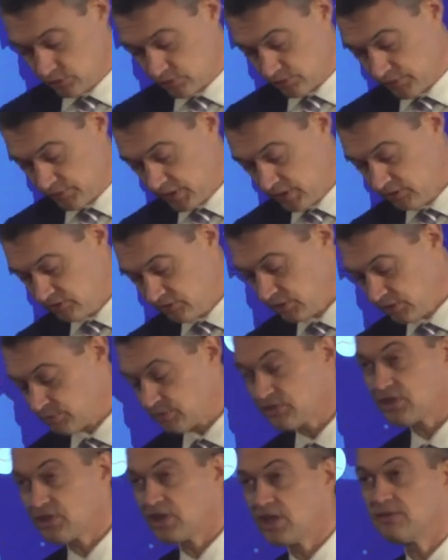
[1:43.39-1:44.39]
energy
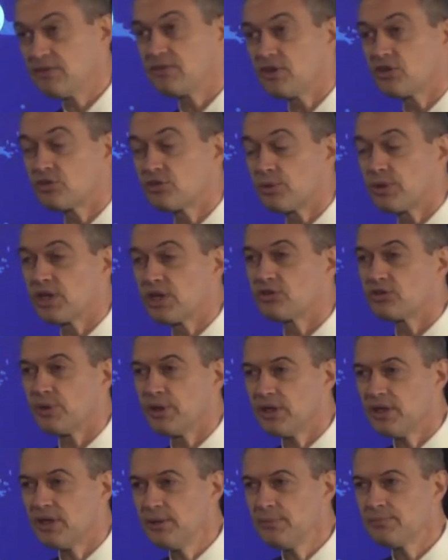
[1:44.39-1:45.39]
received in 2020,